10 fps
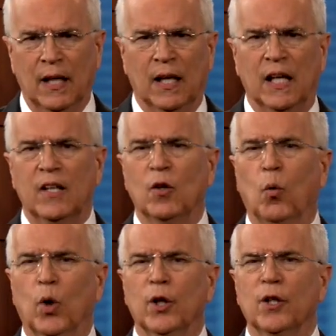In the
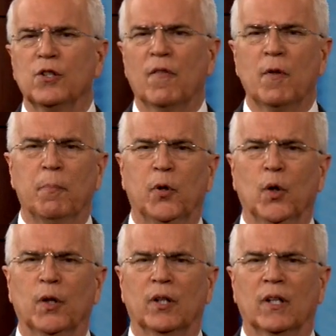words of the
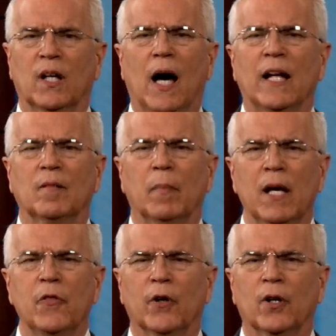Puritan Cotton
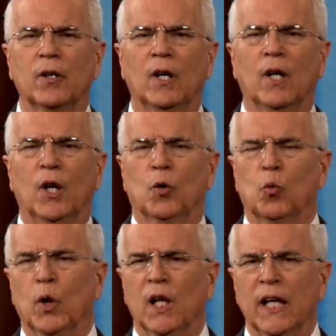Mather,
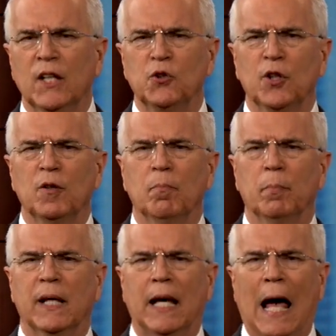religion
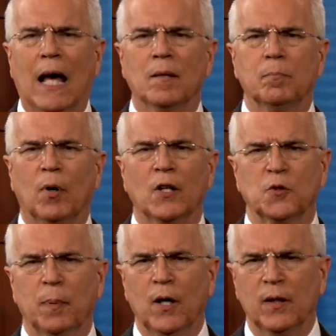begat
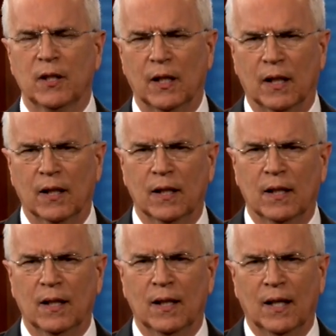prosperity,
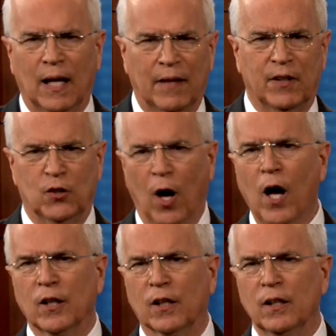and the
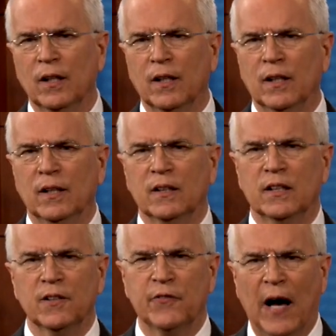daughter
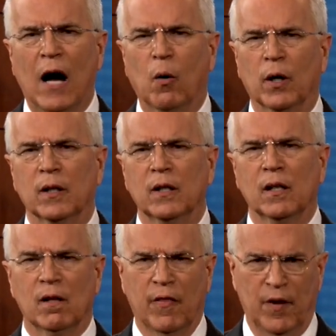devoured
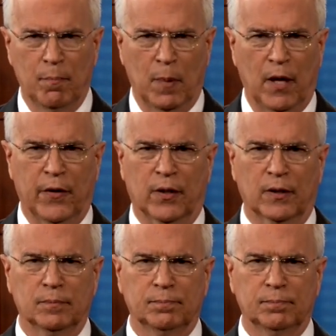the mother.